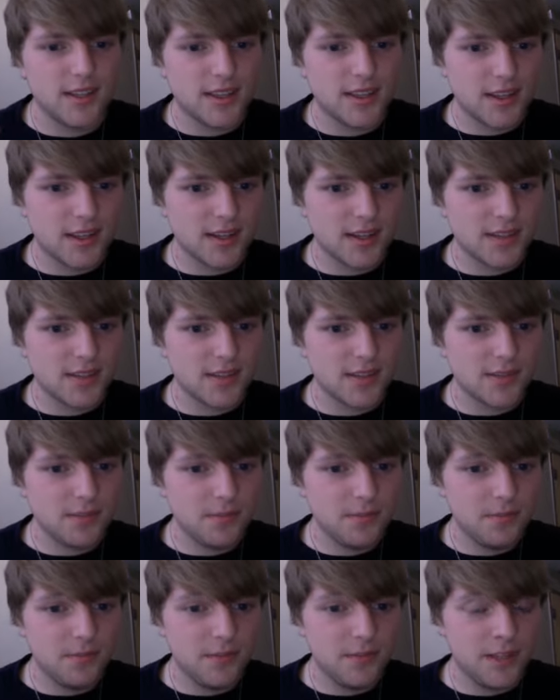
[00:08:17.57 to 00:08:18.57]
things
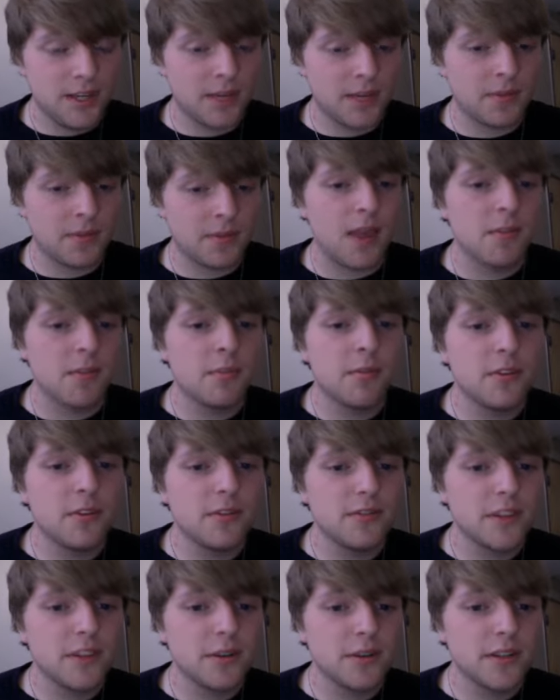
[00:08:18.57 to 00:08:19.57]
that I'm capable of
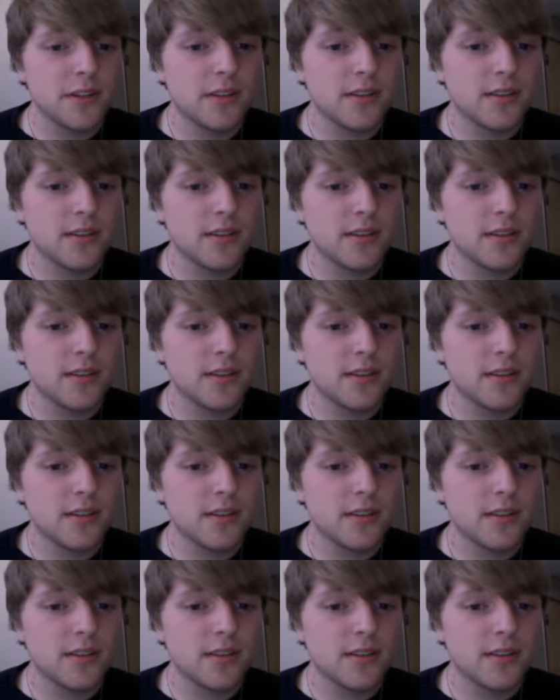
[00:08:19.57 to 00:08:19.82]
doing,